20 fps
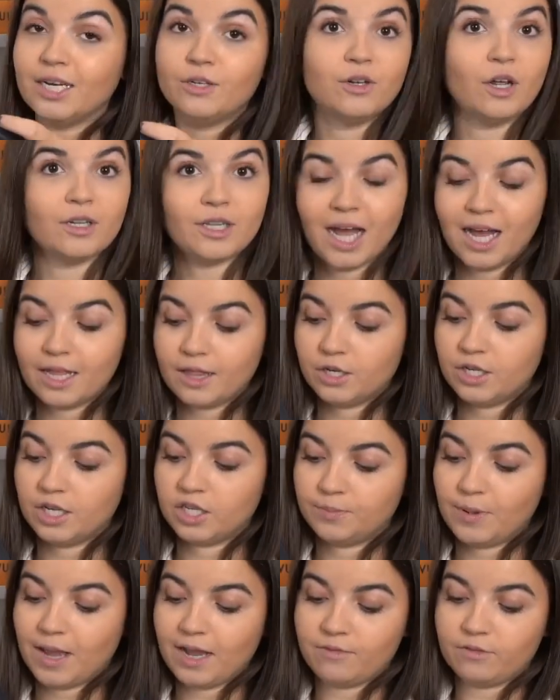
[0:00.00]
do not have a
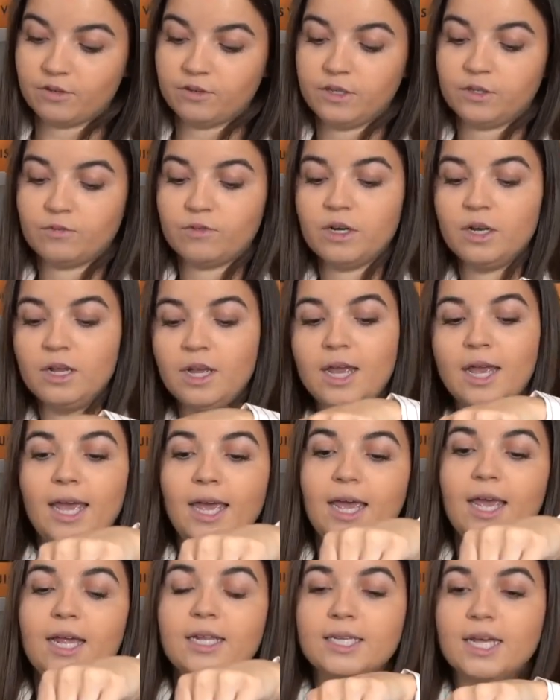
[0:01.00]
dust bag for this one,
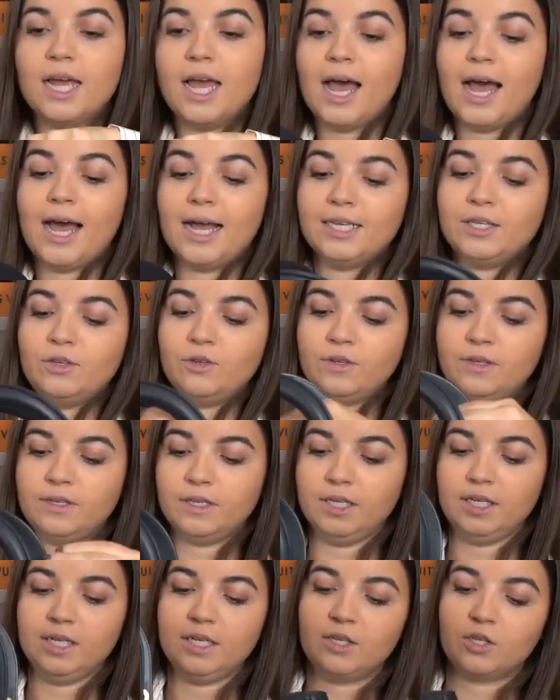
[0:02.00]
and as you
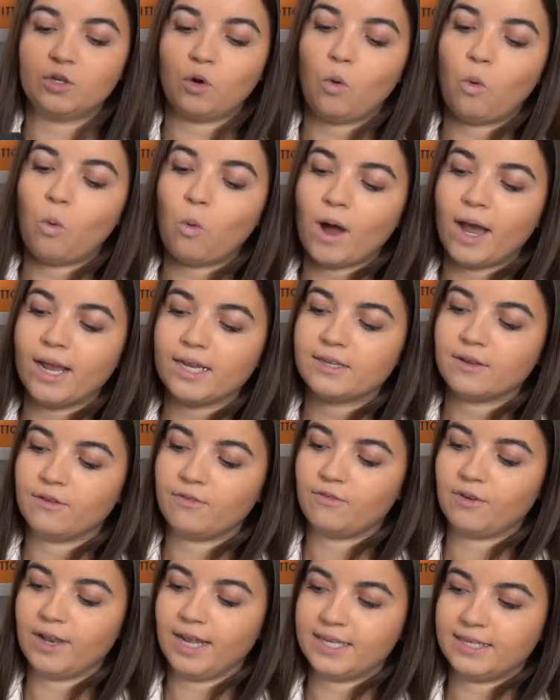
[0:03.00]
see, it's quite
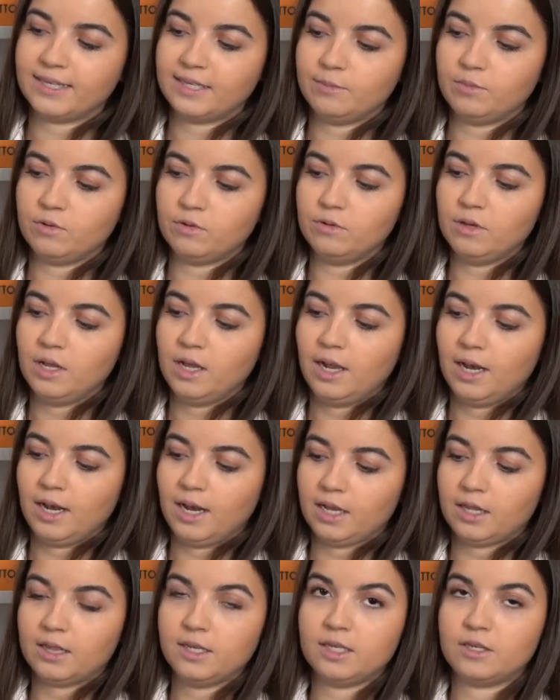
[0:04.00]
flexible.
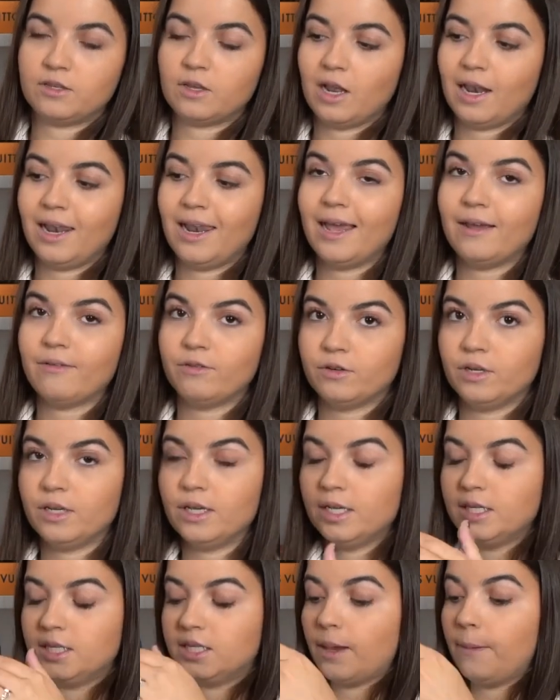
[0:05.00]
Like this lever
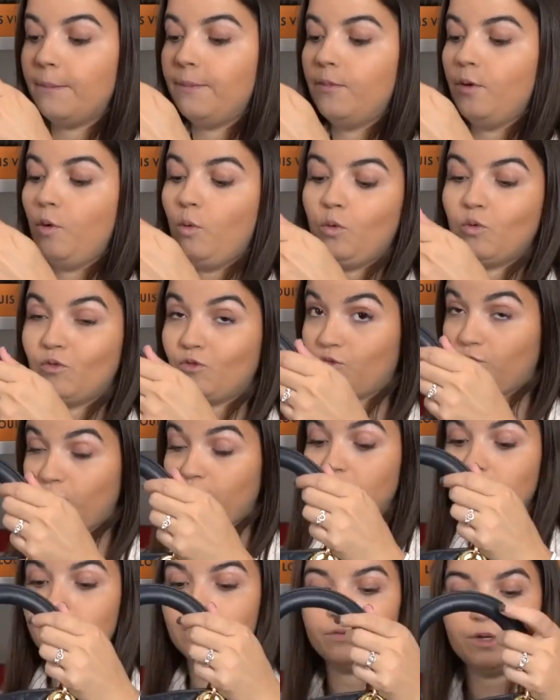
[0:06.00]
is
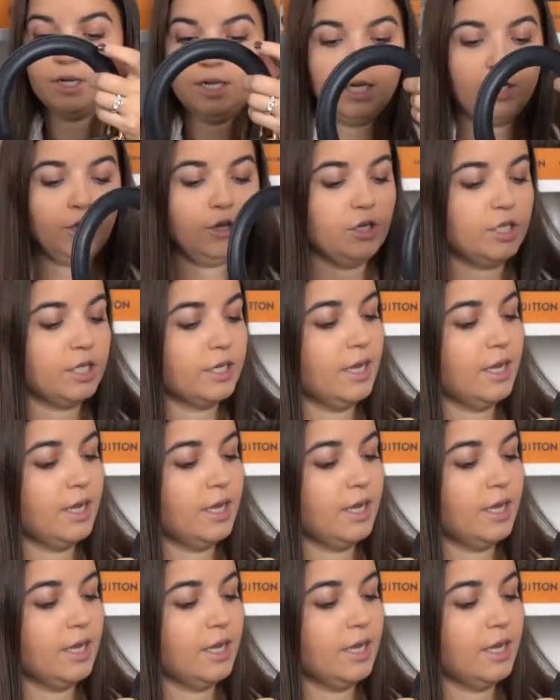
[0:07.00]
really good,